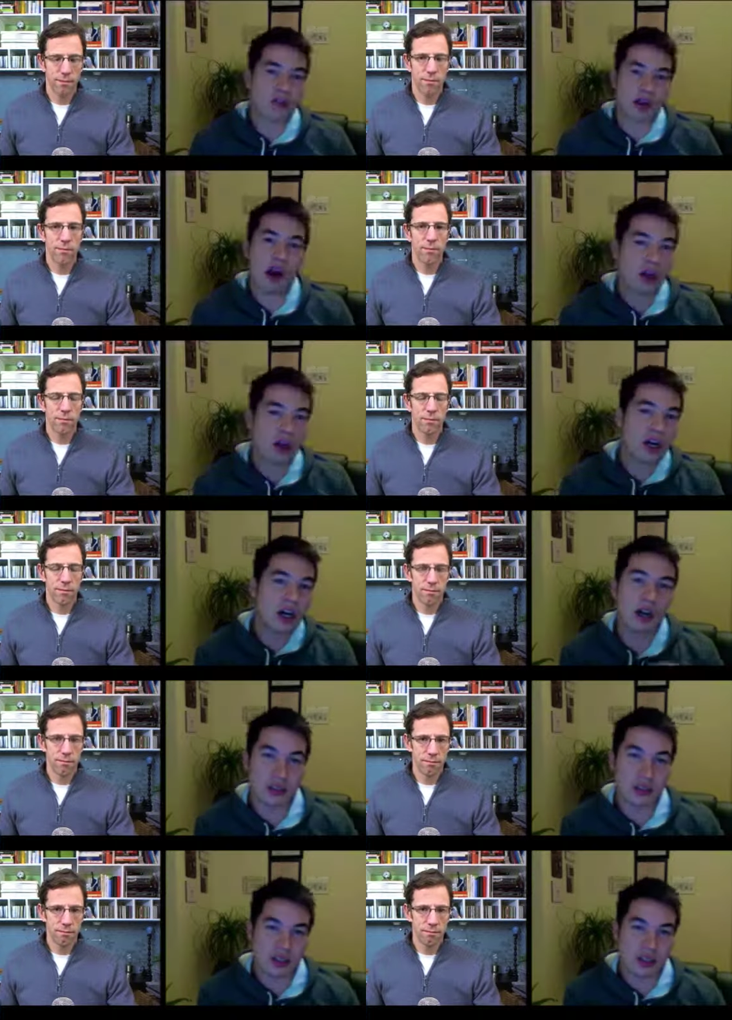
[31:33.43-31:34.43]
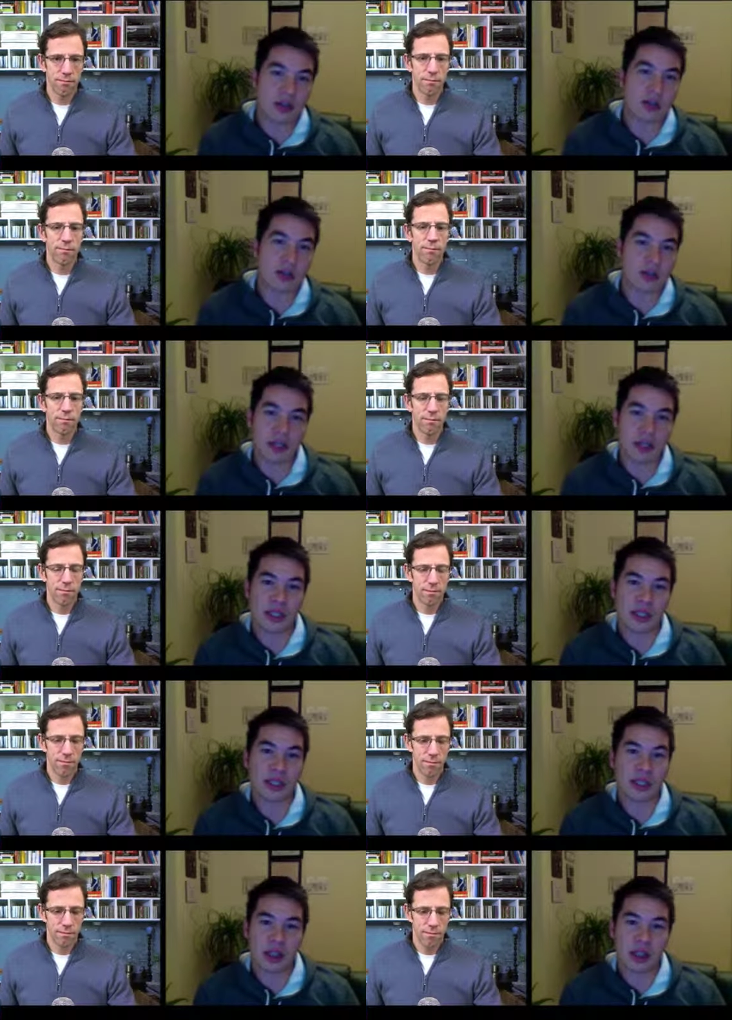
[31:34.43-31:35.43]
Speaker 1: all cards that are going to be
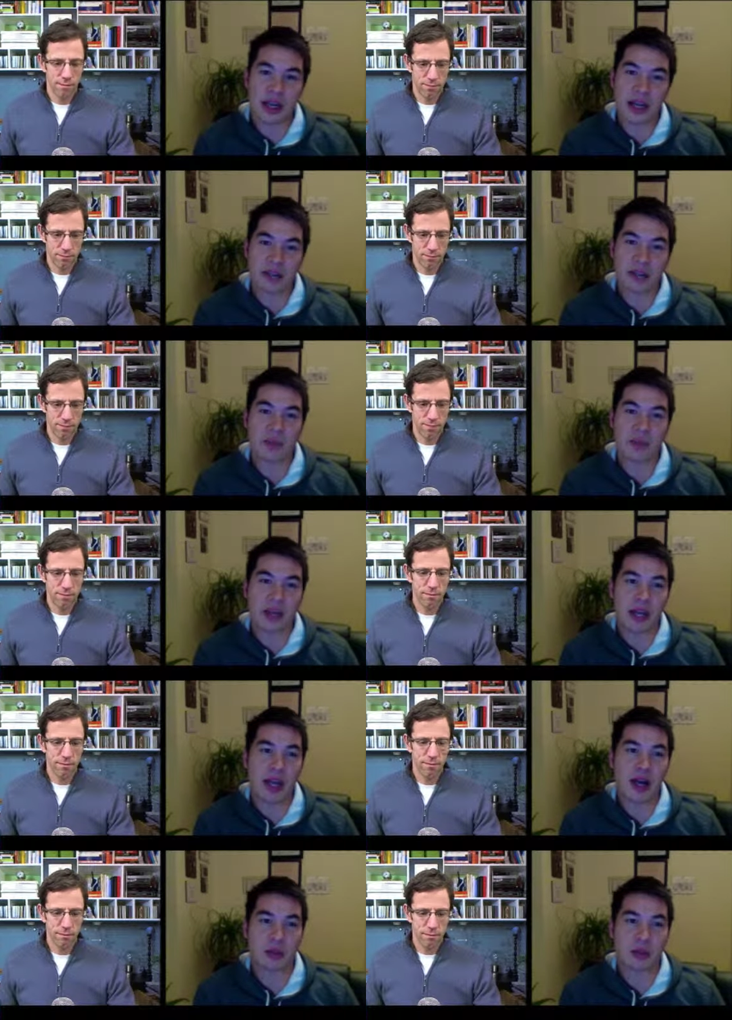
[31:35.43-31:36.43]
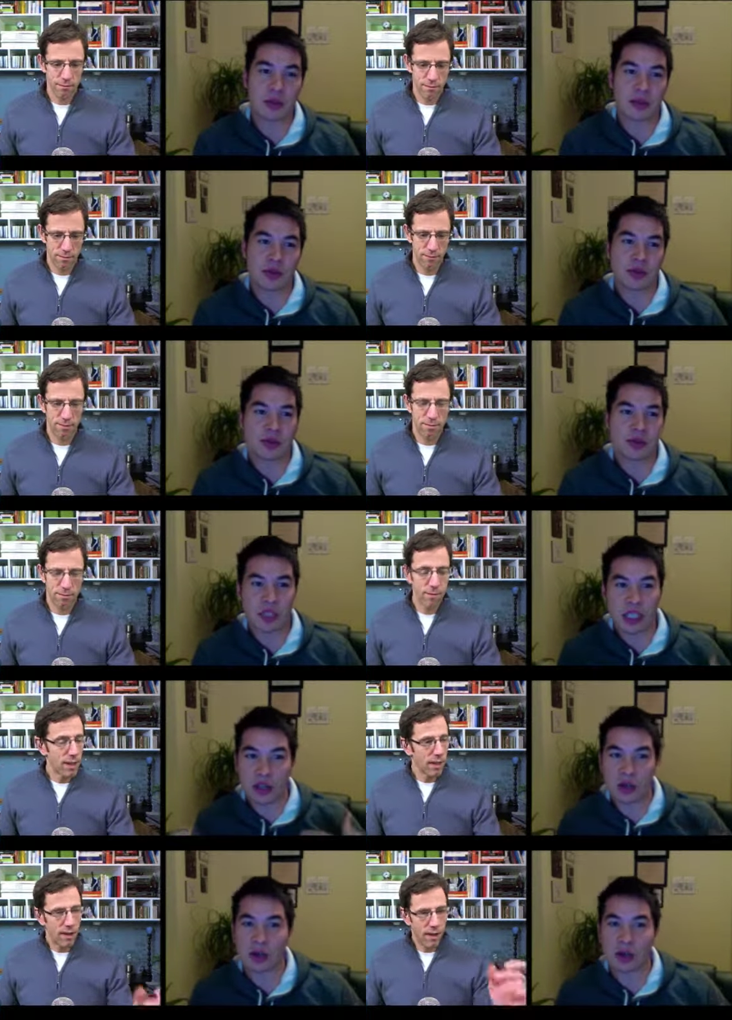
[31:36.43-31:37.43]
lined up that help you get
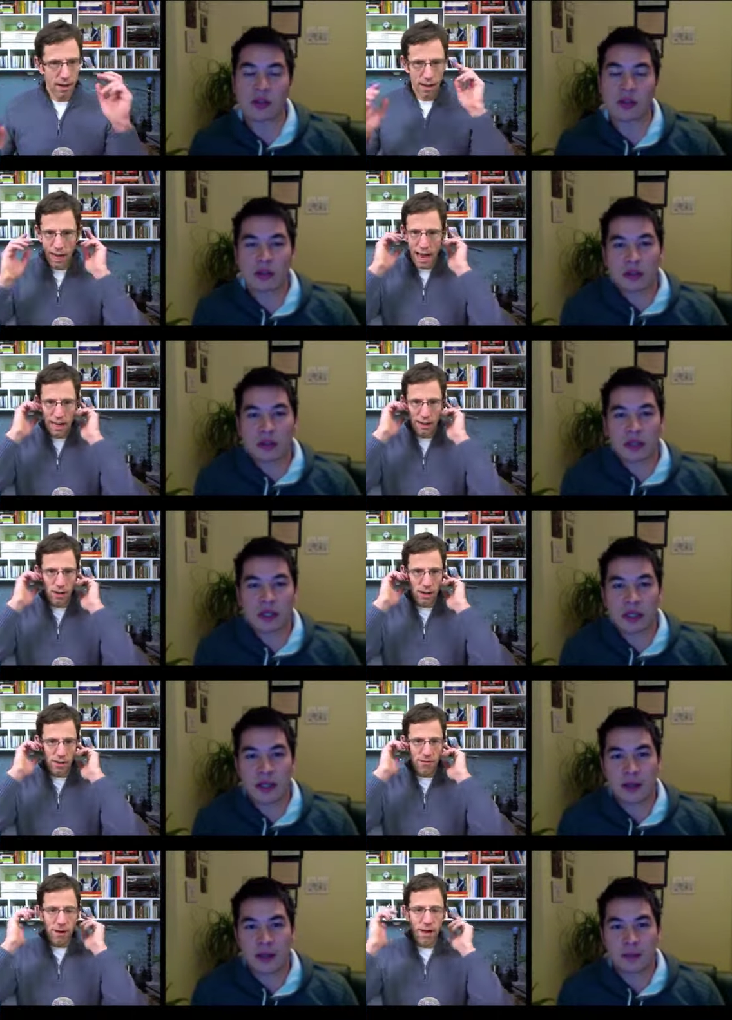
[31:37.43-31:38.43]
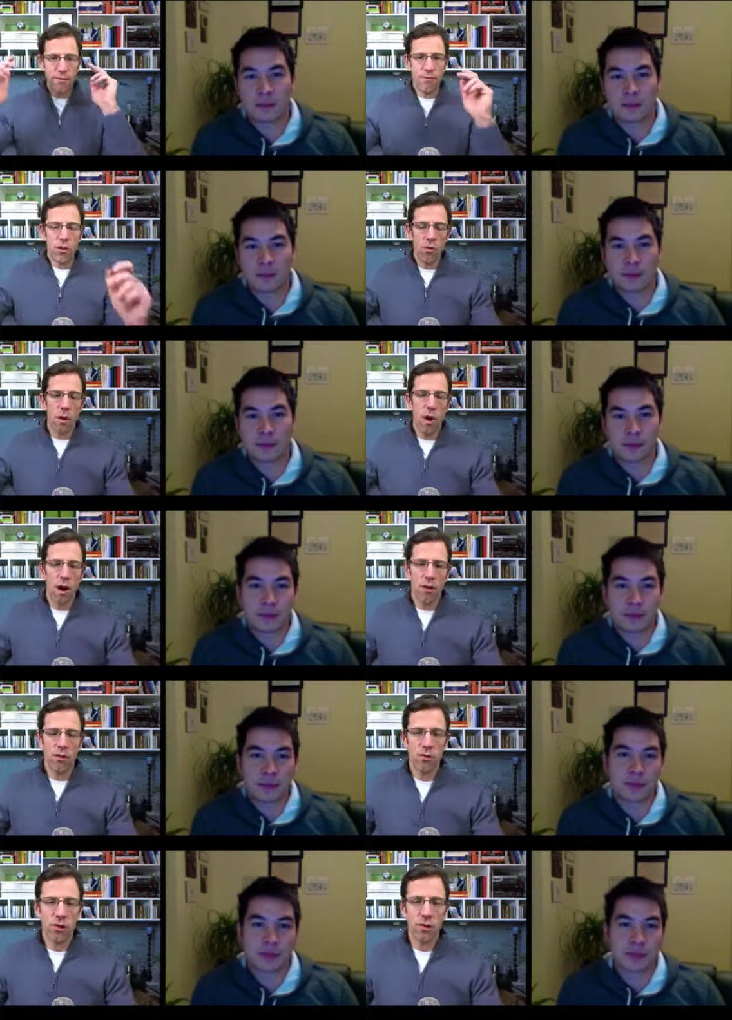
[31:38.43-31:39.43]
noticed.
Speaker 2: And look, if if you
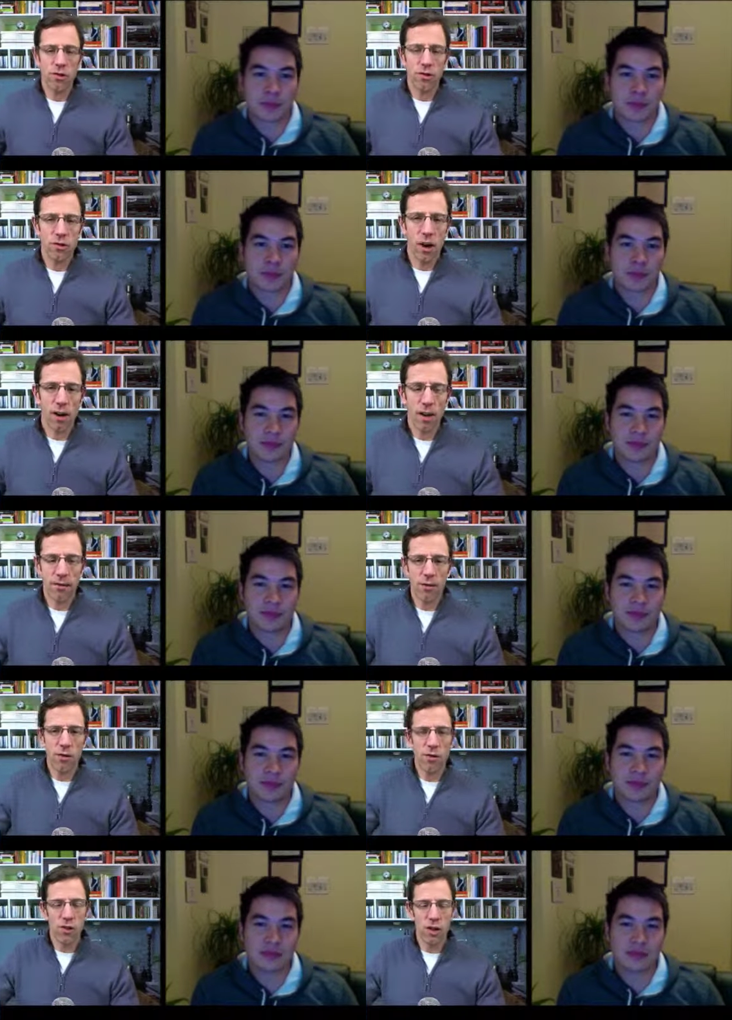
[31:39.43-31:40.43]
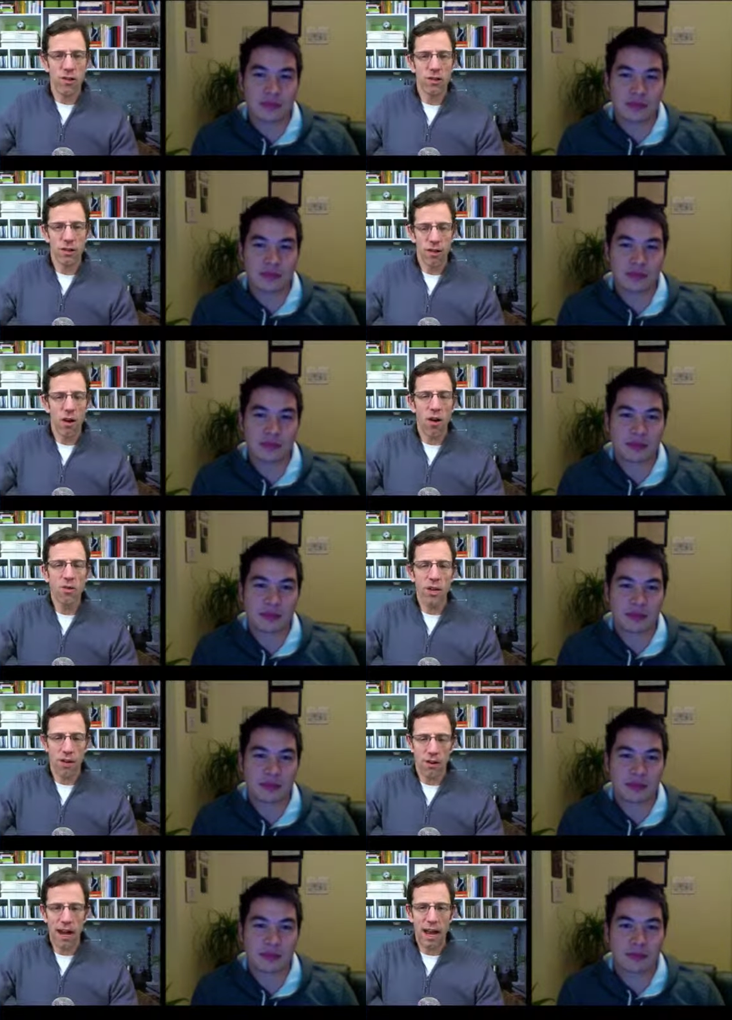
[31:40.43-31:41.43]
are just starting, if you're just
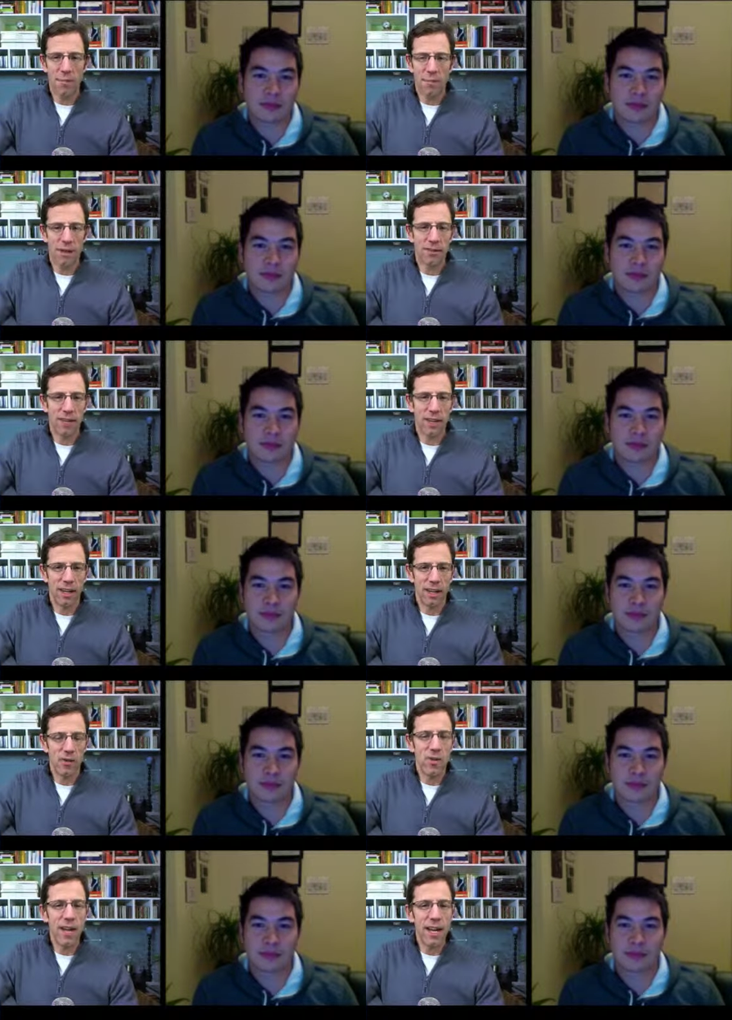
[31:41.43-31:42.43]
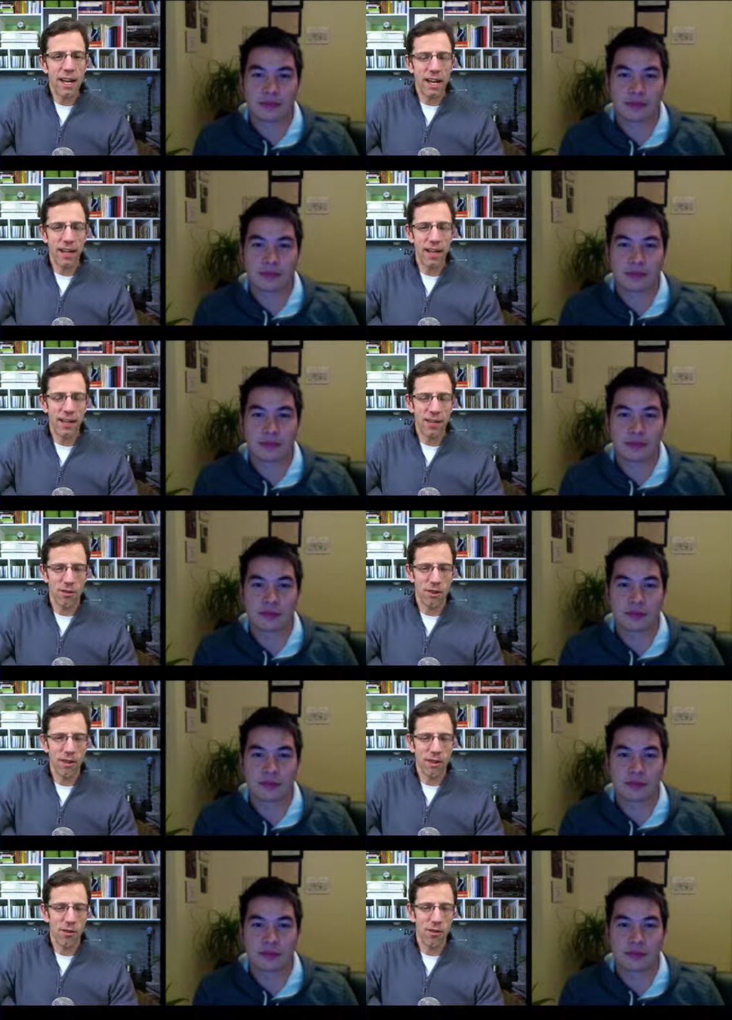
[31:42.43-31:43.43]
launching your app and it's a unique idea and you
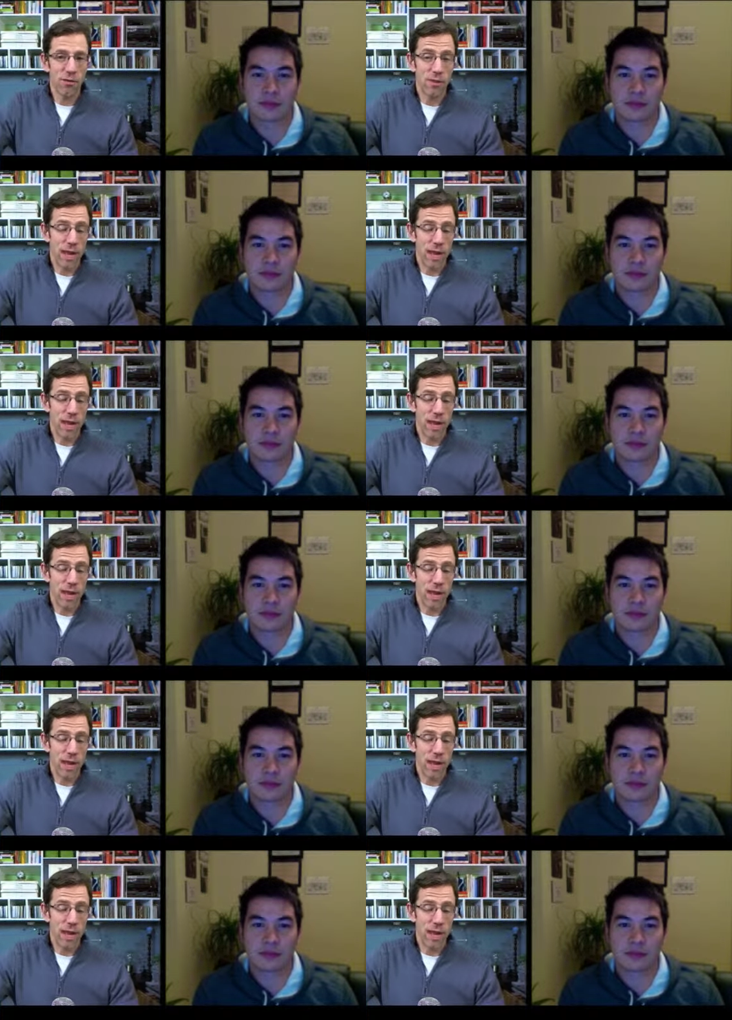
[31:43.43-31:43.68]
think that you've